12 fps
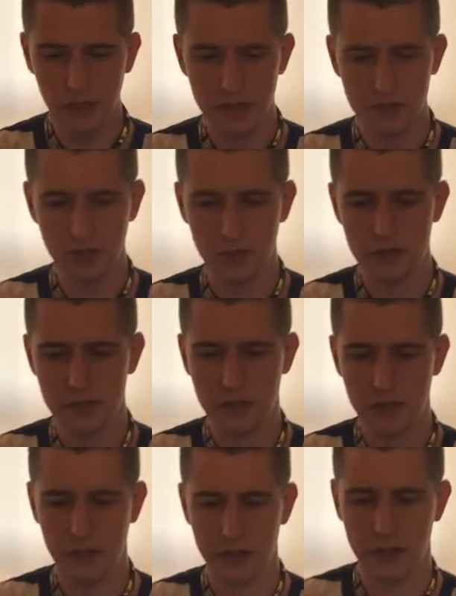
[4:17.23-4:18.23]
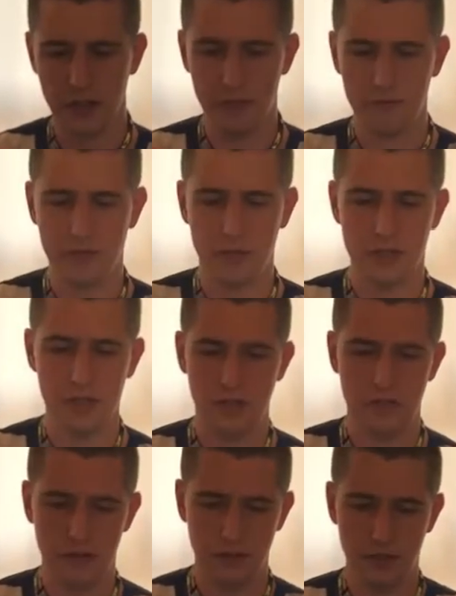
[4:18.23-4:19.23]
As you can see, I have
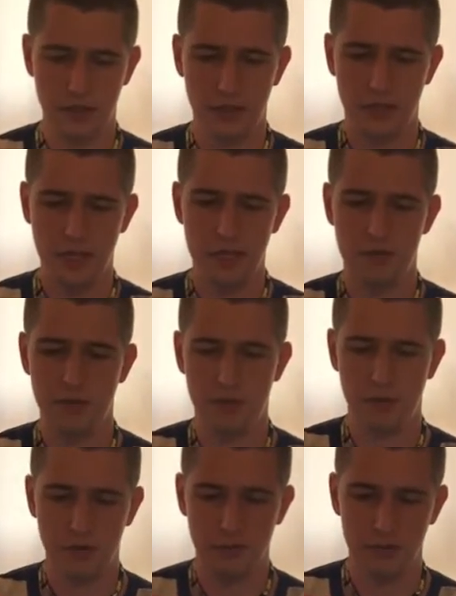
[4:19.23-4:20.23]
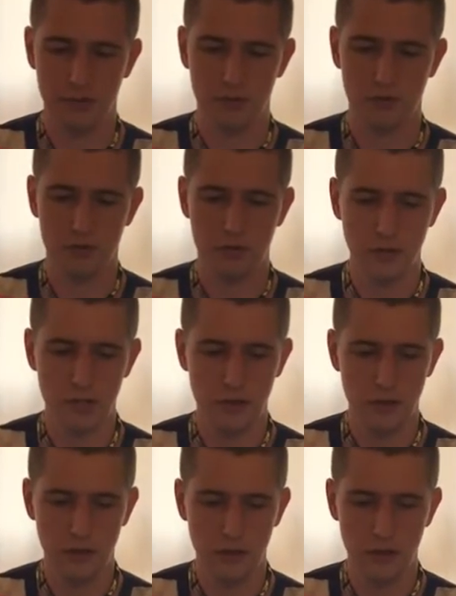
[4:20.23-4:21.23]
adjusted the KP parameter to 3,
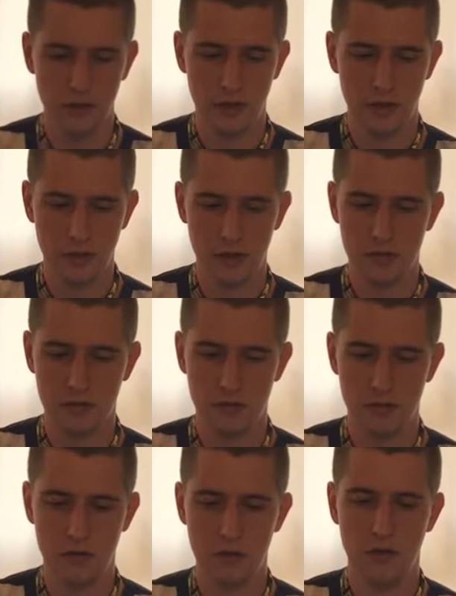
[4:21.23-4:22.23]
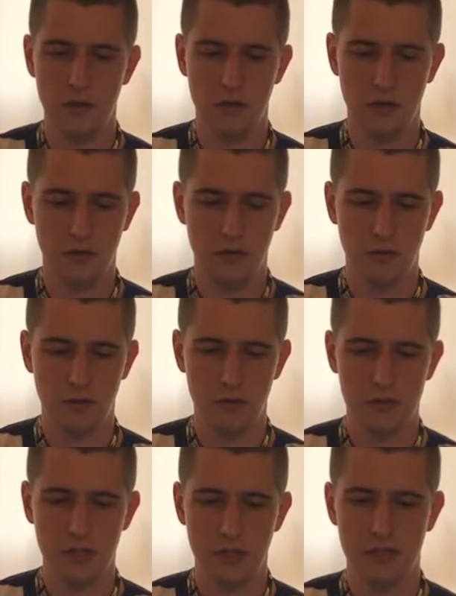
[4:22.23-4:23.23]
and we
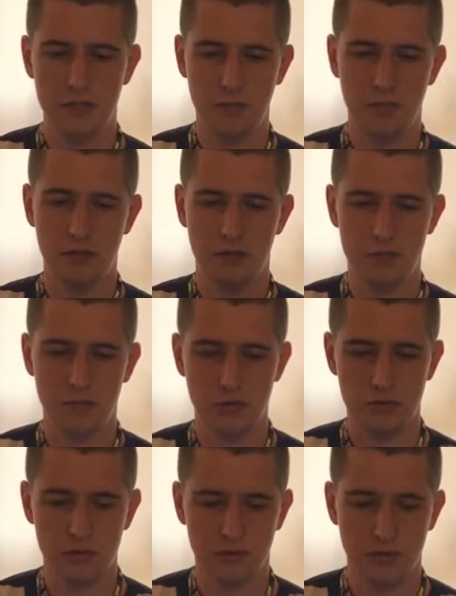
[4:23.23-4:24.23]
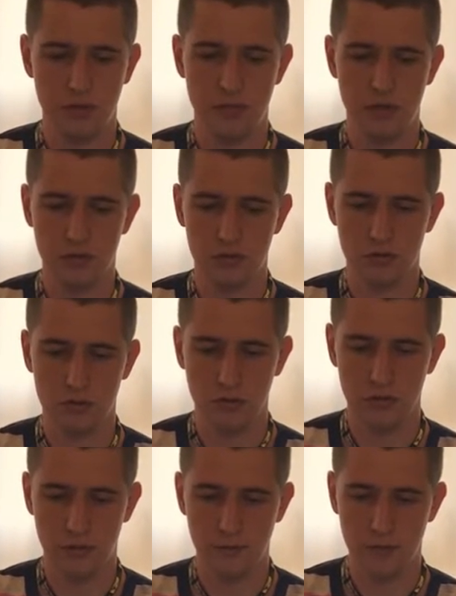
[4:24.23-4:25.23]
see a simple response of a P
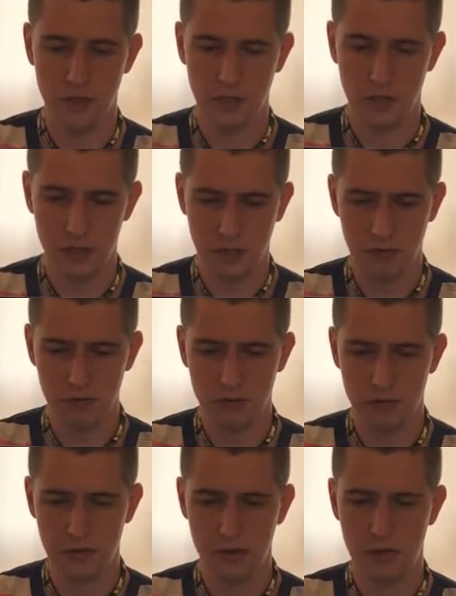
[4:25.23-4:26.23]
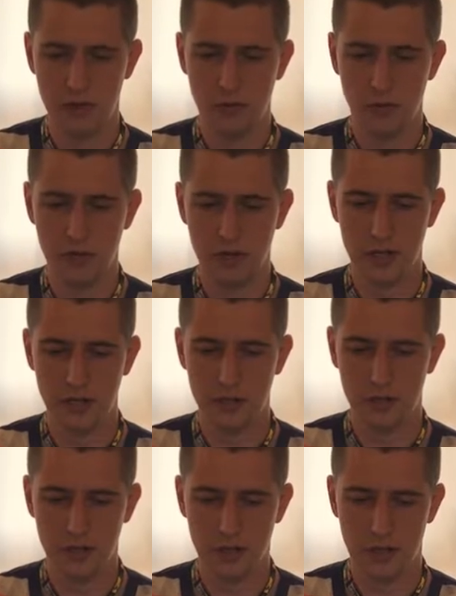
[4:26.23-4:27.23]
controller. Now we are
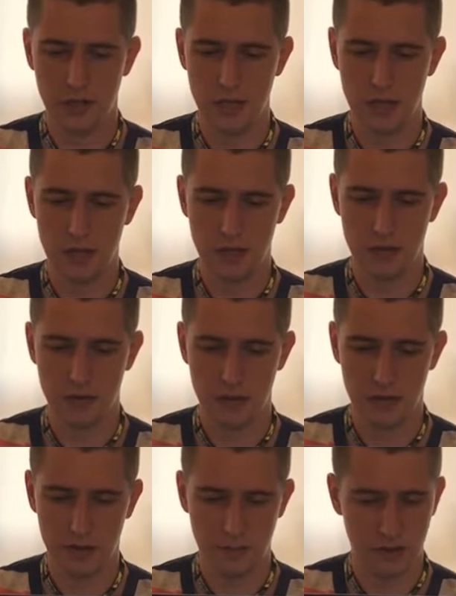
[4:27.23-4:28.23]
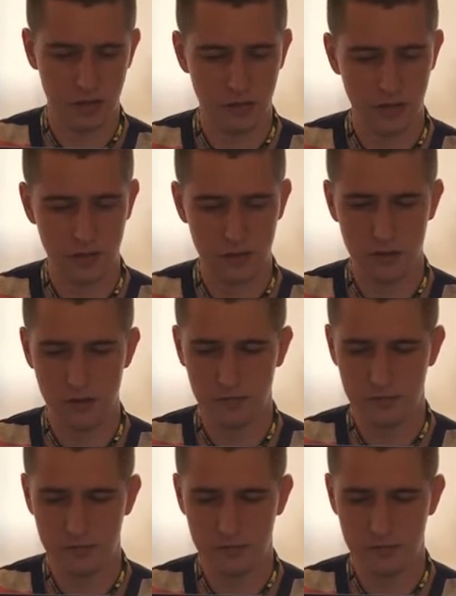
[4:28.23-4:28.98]
adding the KI parameter.